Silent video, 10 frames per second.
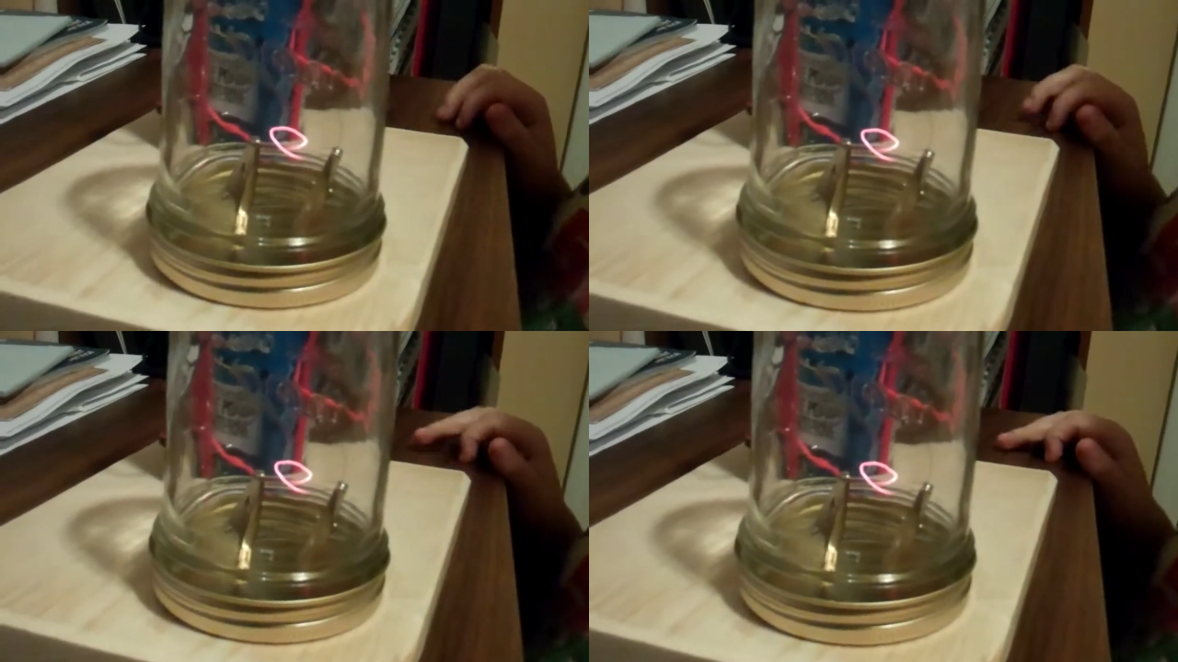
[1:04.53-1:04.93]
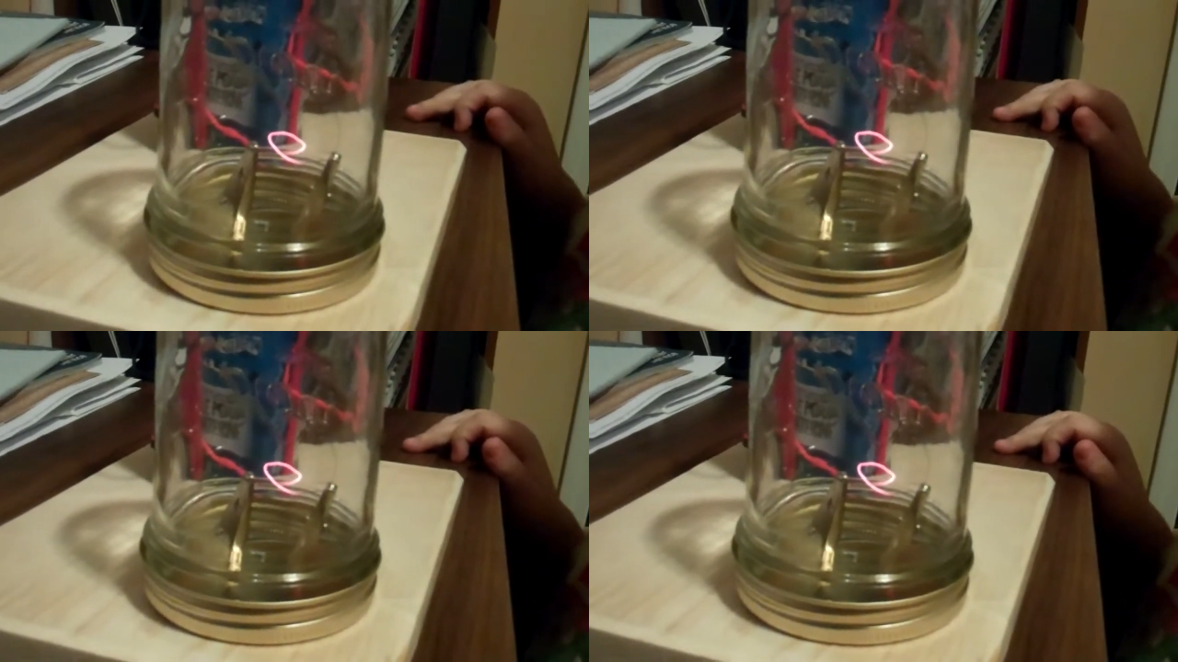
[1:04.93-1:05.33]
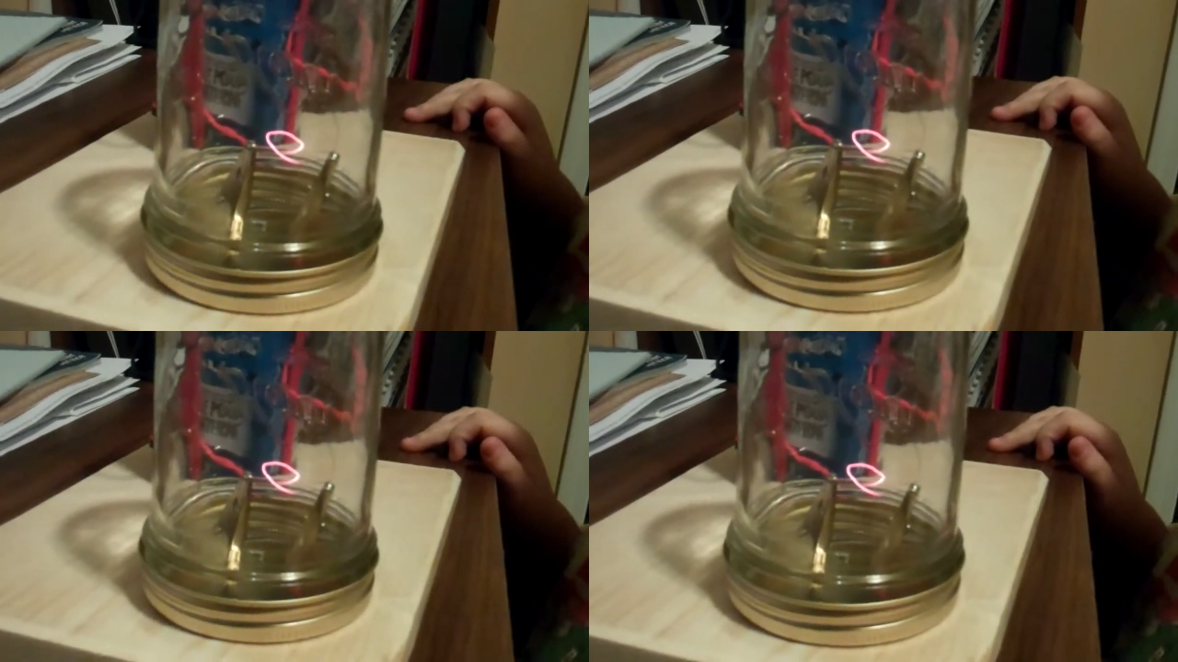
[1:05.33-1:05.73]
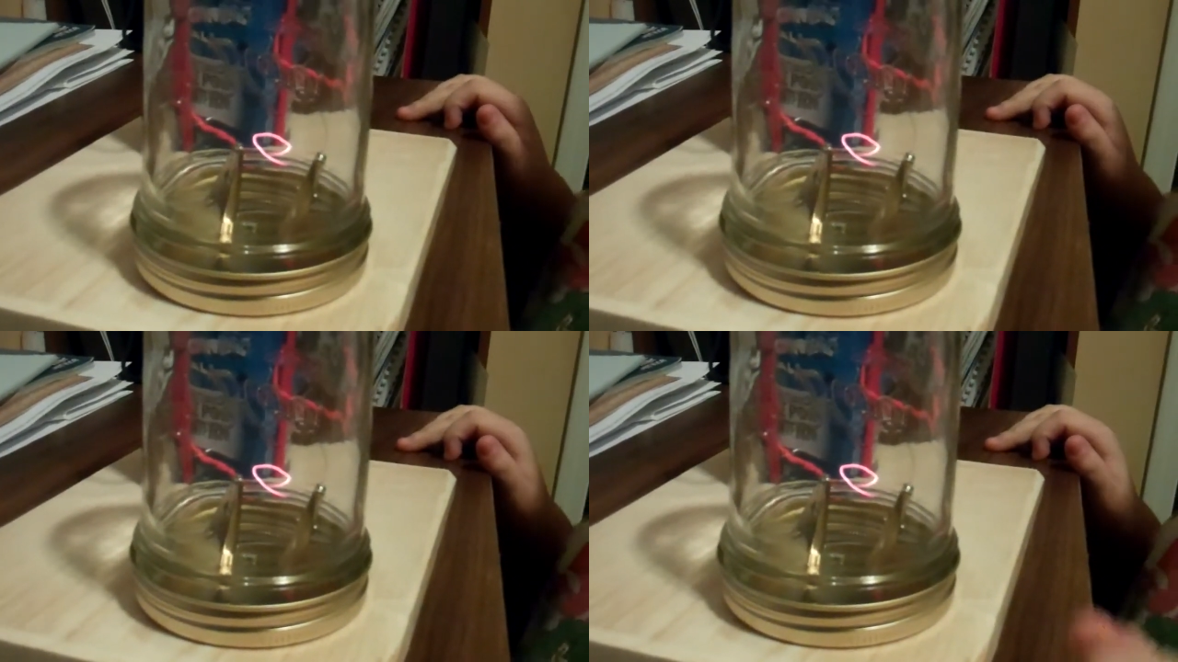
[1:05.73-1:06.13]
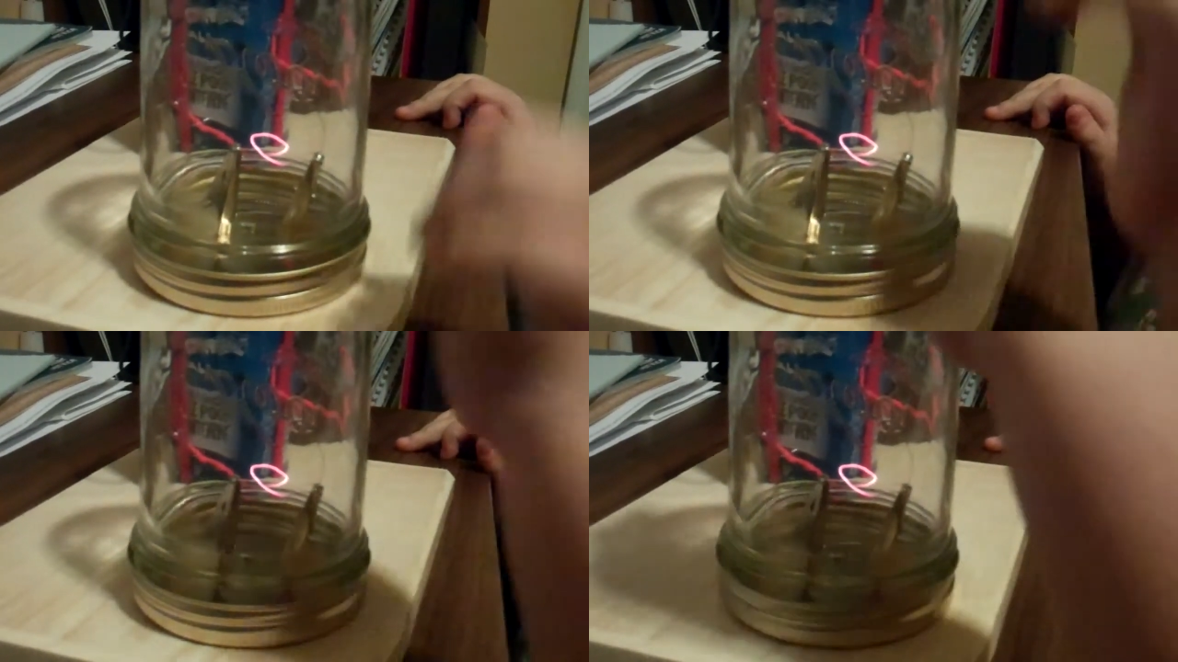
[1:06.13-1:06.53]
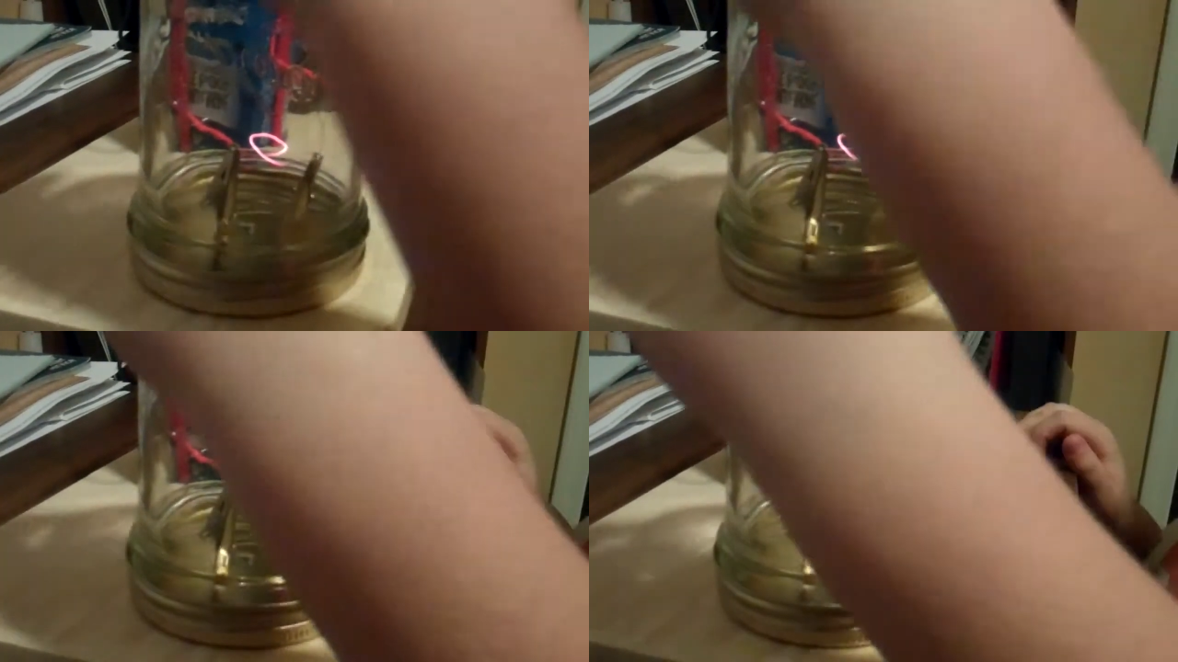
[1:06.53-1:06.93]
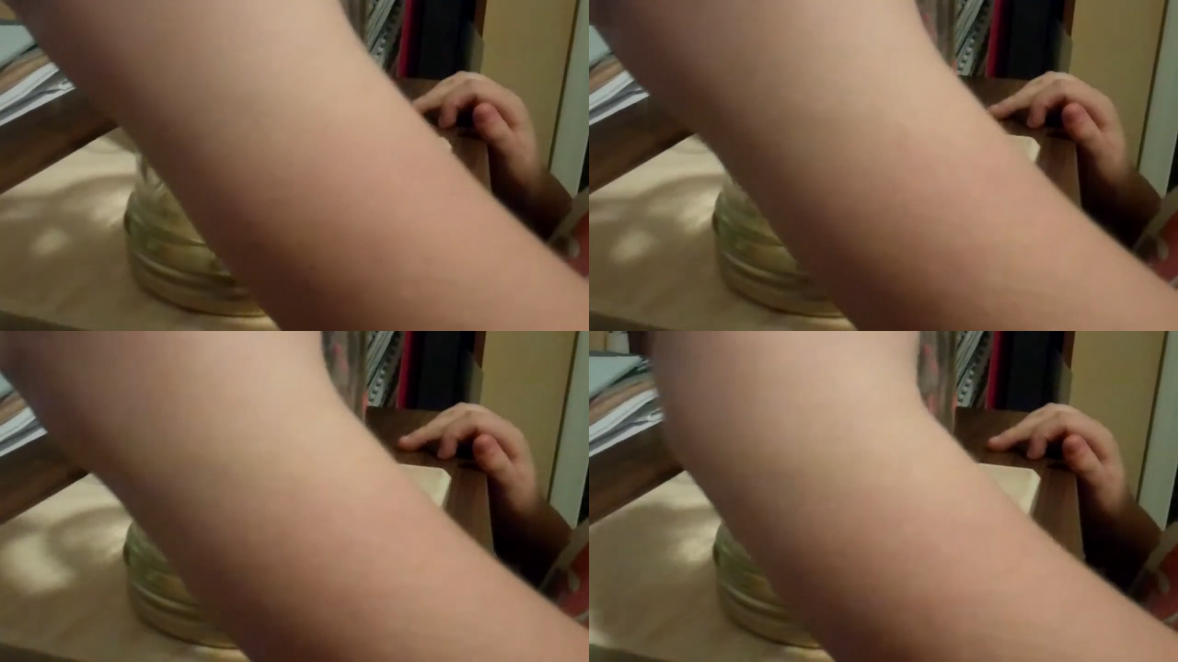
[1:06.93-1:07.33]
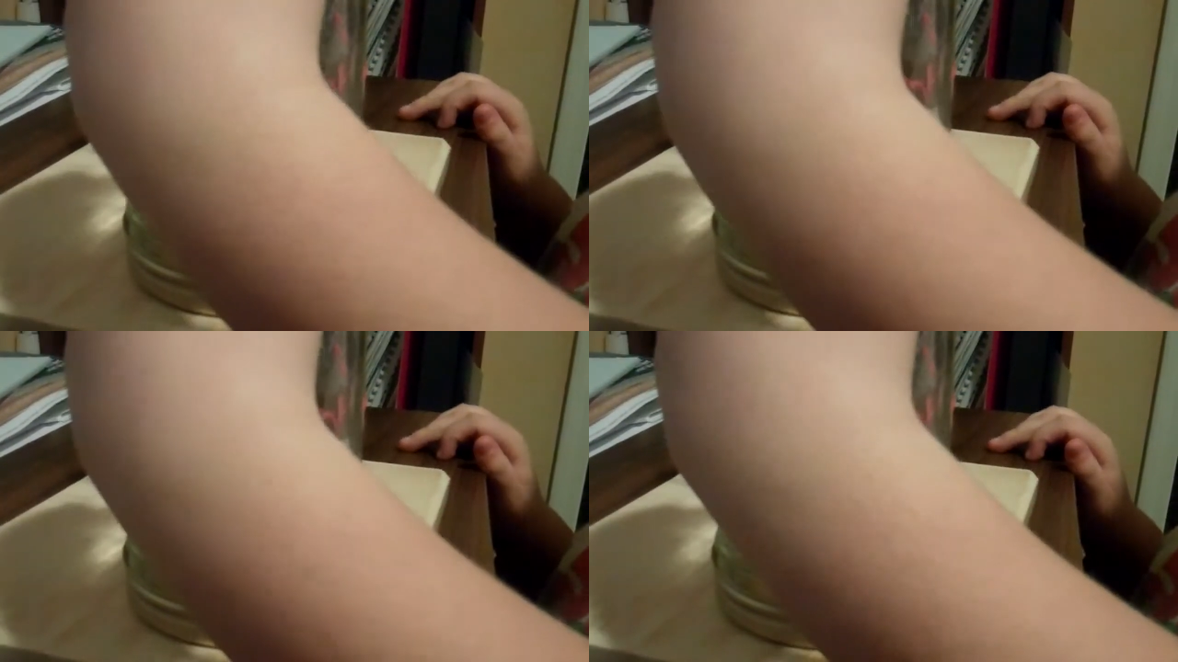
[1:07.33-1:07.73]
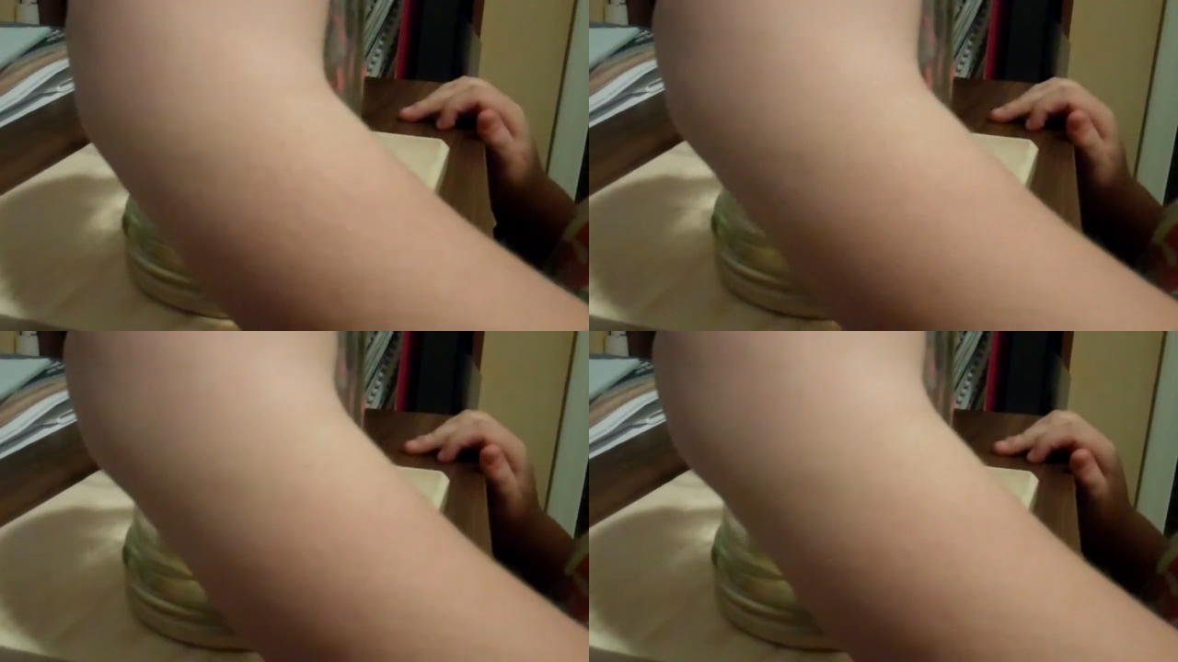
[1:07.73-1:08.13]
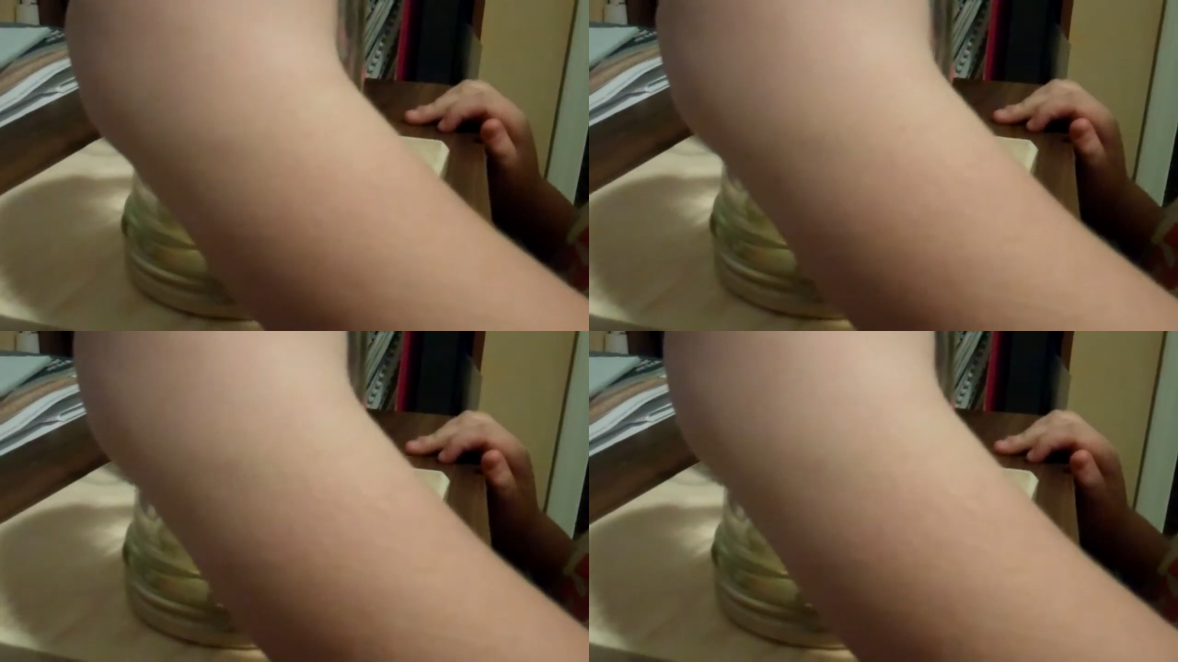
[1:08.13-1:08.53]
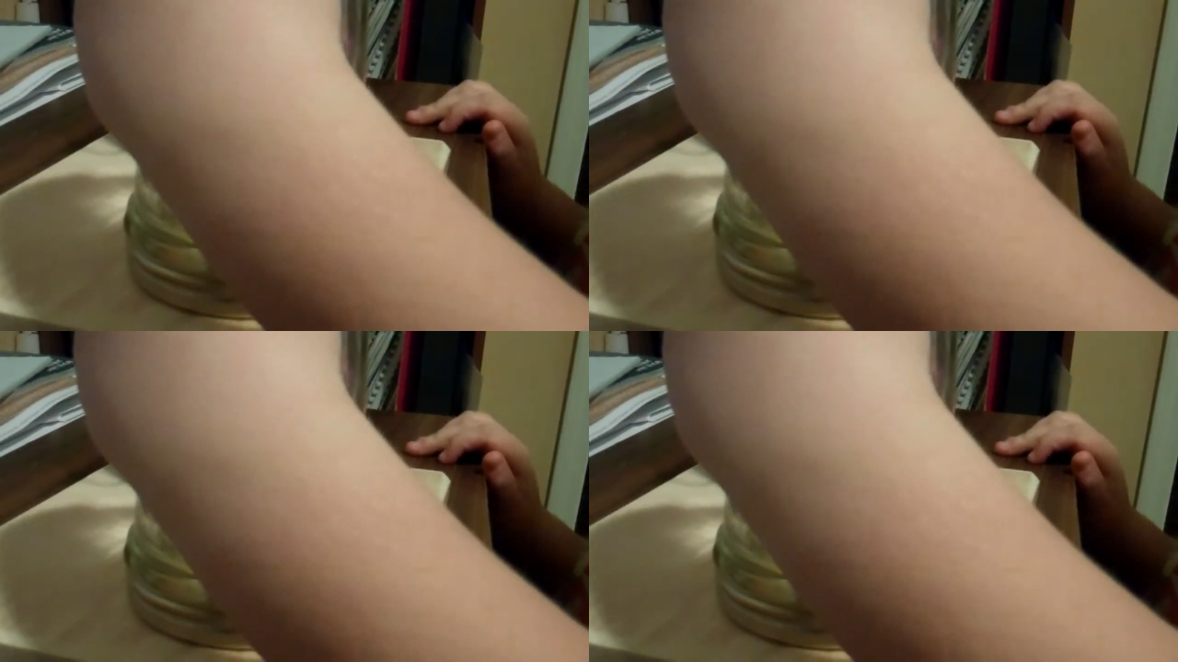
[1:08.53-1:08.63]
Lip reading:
No face is visible, so there are no lips to read.